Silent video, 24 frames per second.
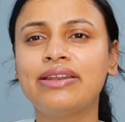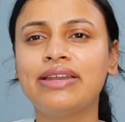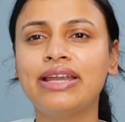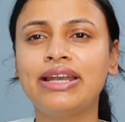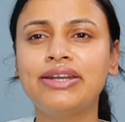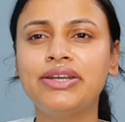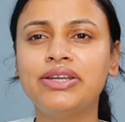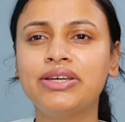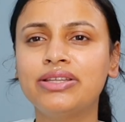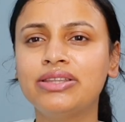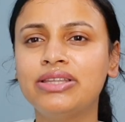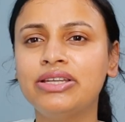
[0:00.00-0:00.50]

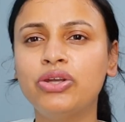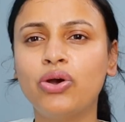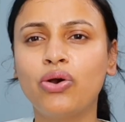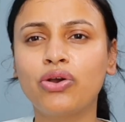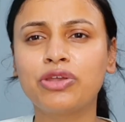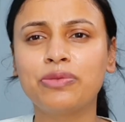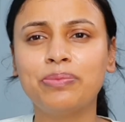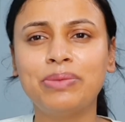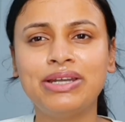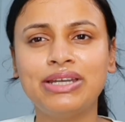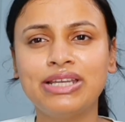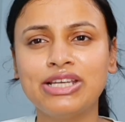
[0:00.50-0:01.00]
read the
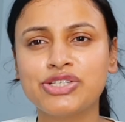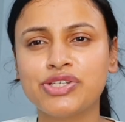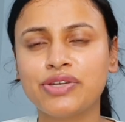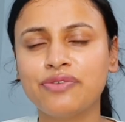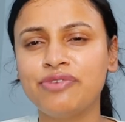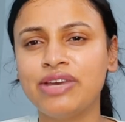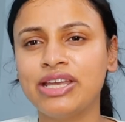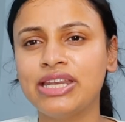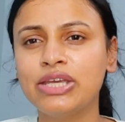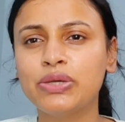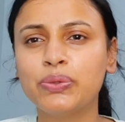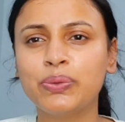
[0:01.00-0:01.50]

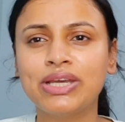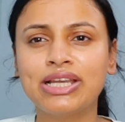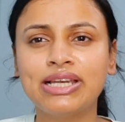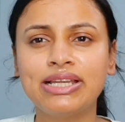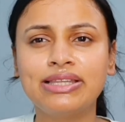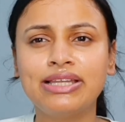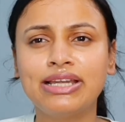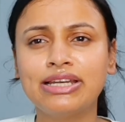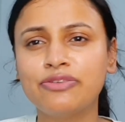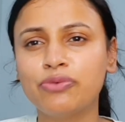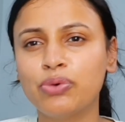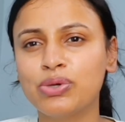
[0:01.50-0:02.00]
documentation very
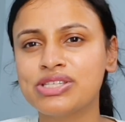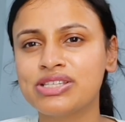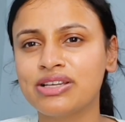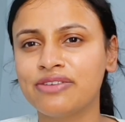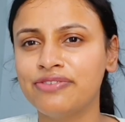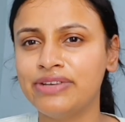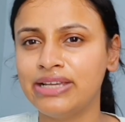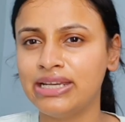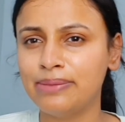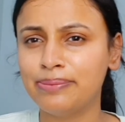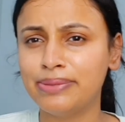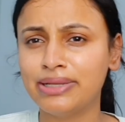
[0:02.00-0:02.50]
quickly that was
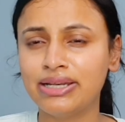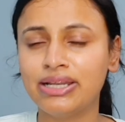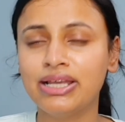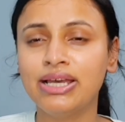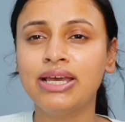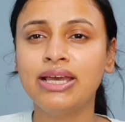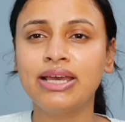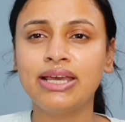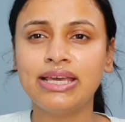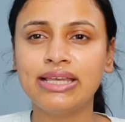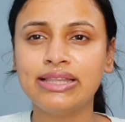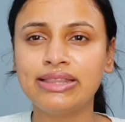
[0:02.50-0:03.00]
available
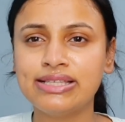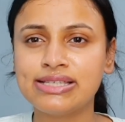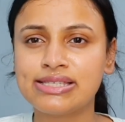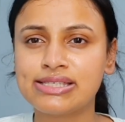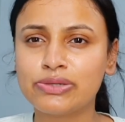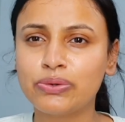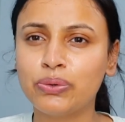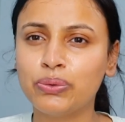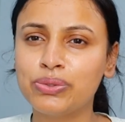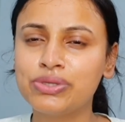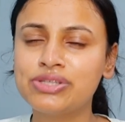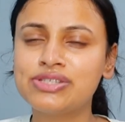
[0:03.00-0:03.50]
in this
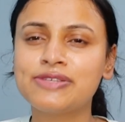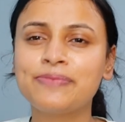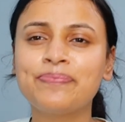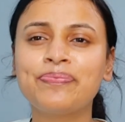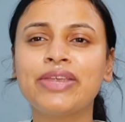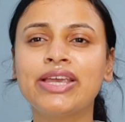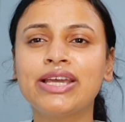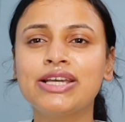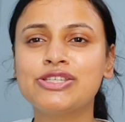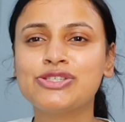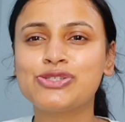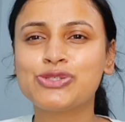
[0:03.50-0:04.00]
course.
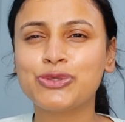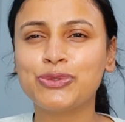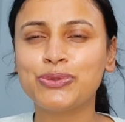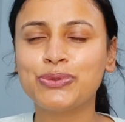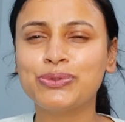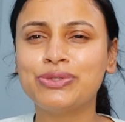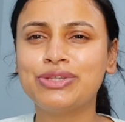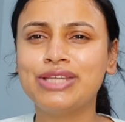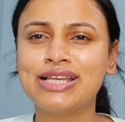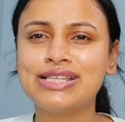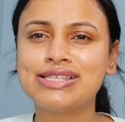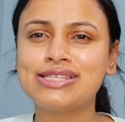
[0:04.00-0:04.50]

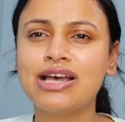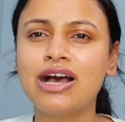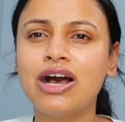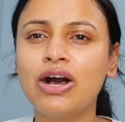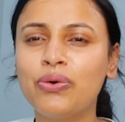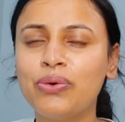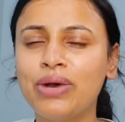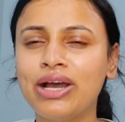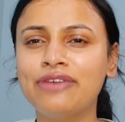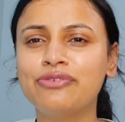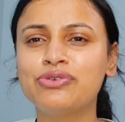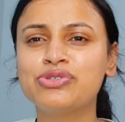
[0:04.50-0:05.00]
So that's
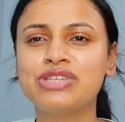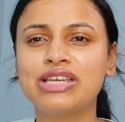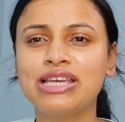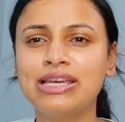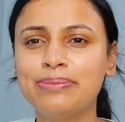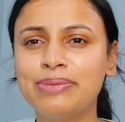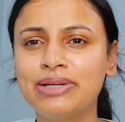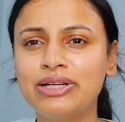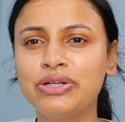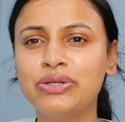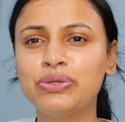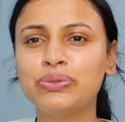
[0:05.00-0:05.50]
how I was
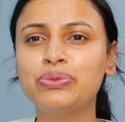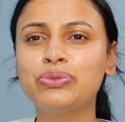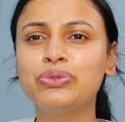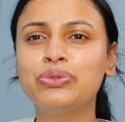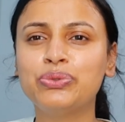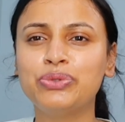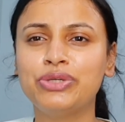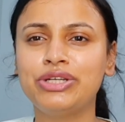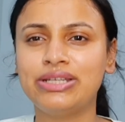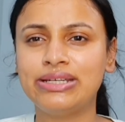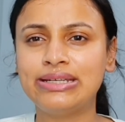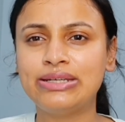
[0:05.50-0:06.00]
able to
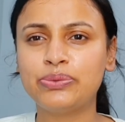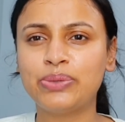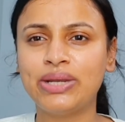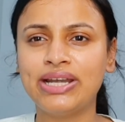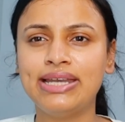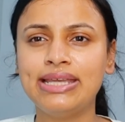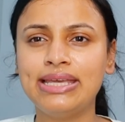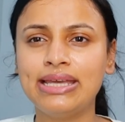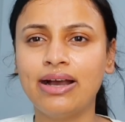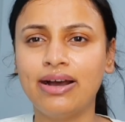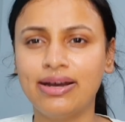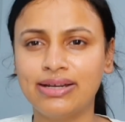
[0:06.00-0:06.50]
do it in
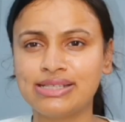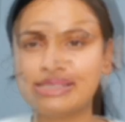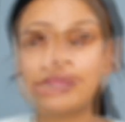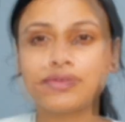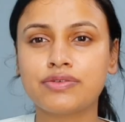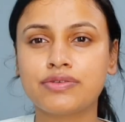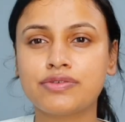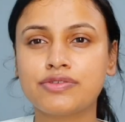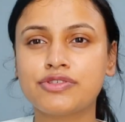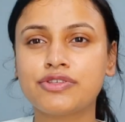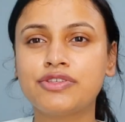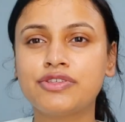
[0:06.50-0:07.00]
20
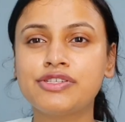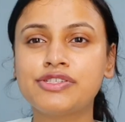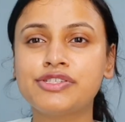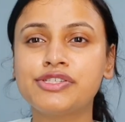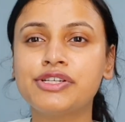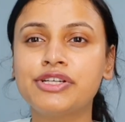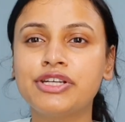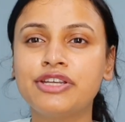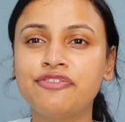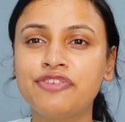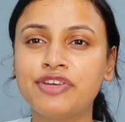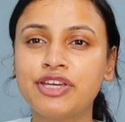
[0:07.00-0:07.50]
hours. So this
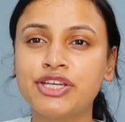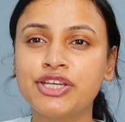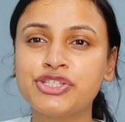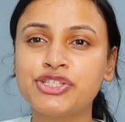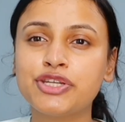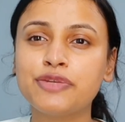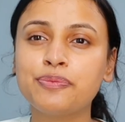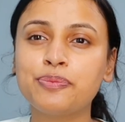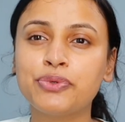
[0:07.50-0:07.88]
certification